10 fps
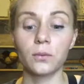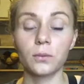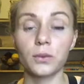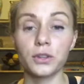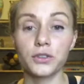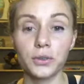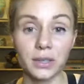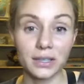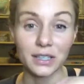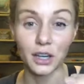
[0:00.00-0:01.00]
Well, the truth
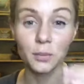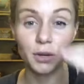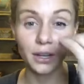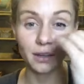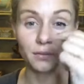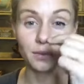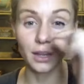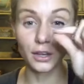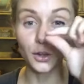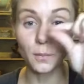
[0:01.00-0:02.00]
is that you're putting
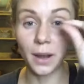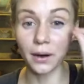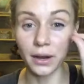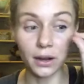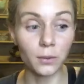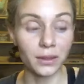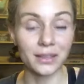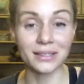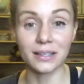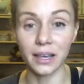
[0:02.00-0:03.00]
a new barrier with
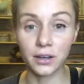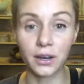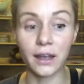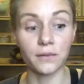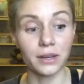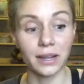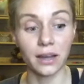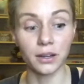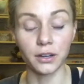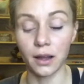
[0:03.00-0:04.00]
this liner every day
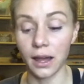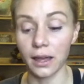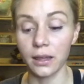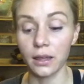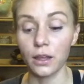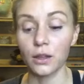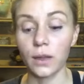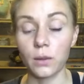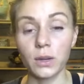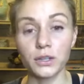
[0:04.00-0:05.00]
on your eye.
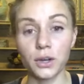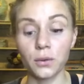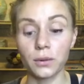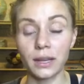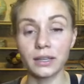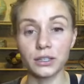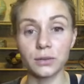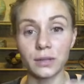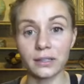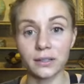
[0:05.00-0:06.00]
Like, we don't need
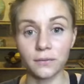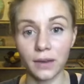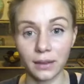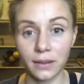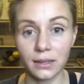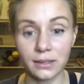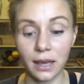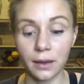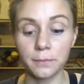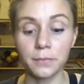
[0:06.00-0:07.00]
to disinfect these,
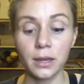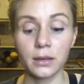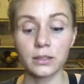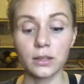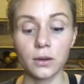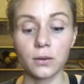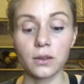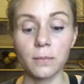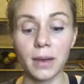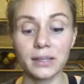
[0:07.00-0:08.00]
okay? So
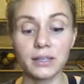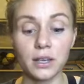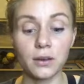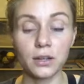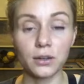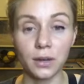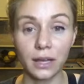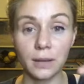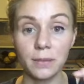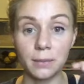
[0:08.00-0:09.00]
the best thing you can do to
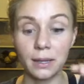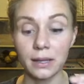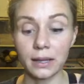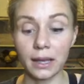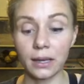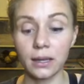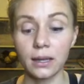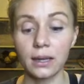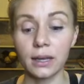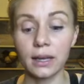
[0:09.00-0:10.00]
keep them clean
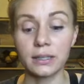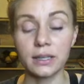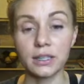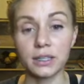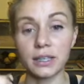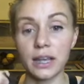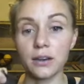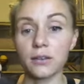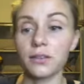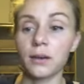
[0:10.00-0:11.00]
is to just take
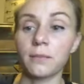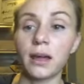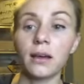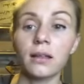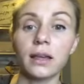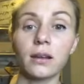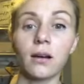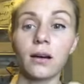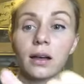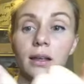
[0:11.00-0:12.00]
your thumbnail,
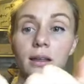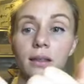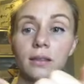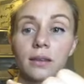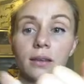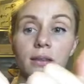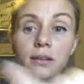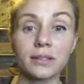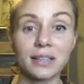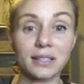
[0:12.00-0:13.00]
and
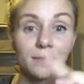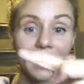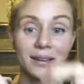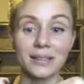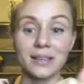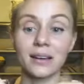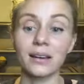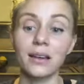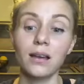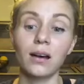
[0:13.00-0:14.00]
there's 6 magnets here.
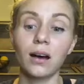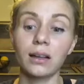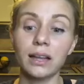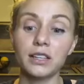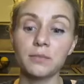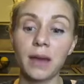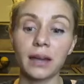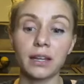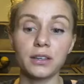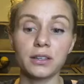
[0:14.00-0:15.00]
On each
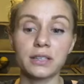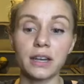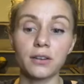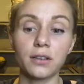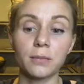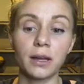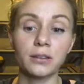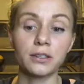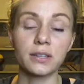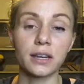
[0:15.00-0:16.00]
magnet, you just take your thumbnail
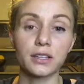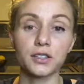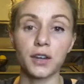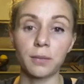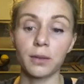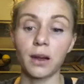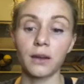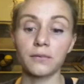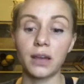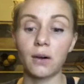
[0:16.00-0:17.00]
and just kind of scrape it
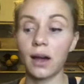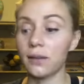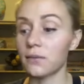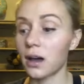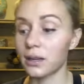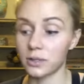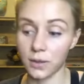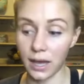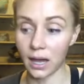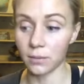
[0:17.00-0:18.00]
off. Now, I've gotten into
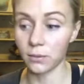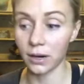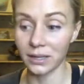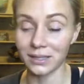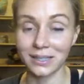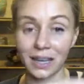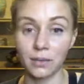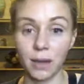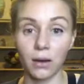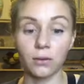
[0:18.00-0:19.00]
a habit where I just take
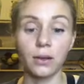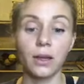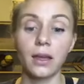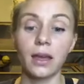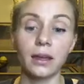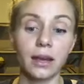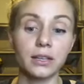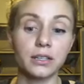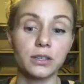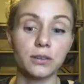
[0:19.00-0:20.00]
them out and I
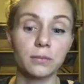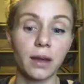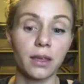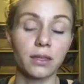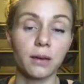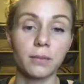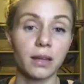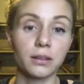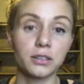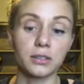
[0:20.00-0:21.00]
just use my
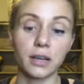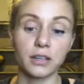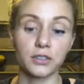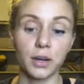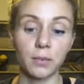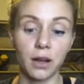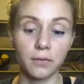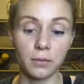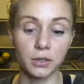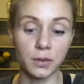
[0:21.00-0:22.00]
thumbnail and just kind of scrape it
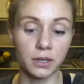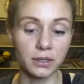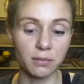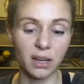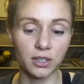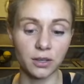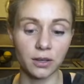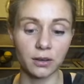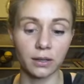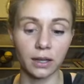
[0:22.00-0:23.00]
off in between just to make sure that
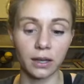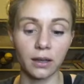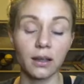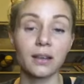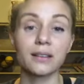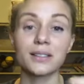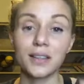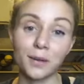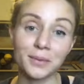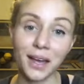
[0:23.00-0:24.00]
they're clean.
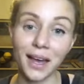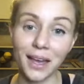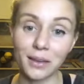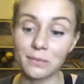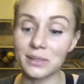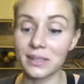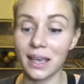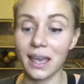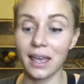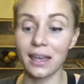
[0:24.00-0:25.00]
Sometimes
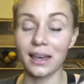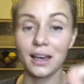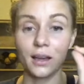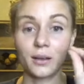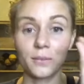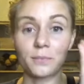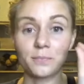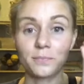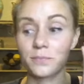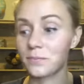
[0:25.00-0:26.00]
an
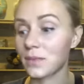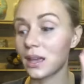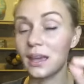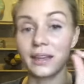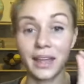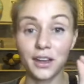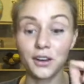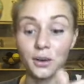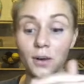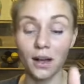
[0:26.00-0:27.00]

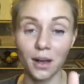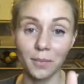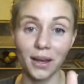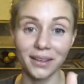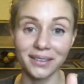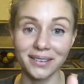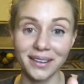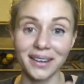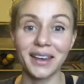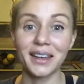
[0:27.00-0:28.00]
anchor will hop on,
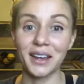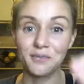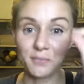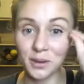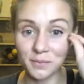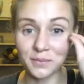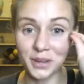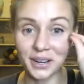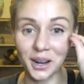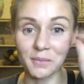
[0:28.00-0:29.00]
and I've
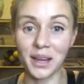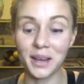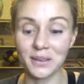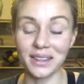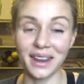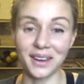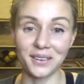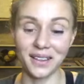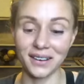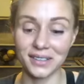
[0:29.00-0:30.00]
put it on my eye with an anchor
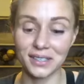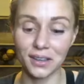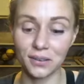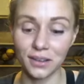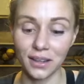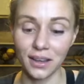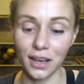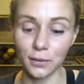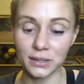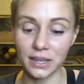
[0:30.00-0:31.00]
there. So
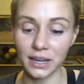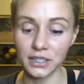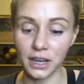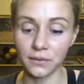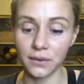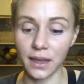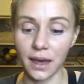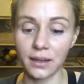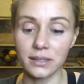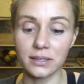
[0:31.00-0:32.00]
I always kind of check for
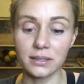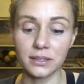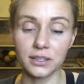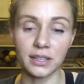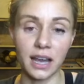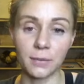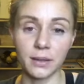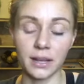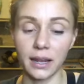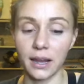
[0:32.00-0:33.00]
that. It's just a
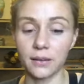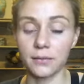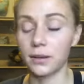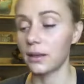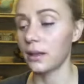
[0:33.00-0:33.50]
habit that I have.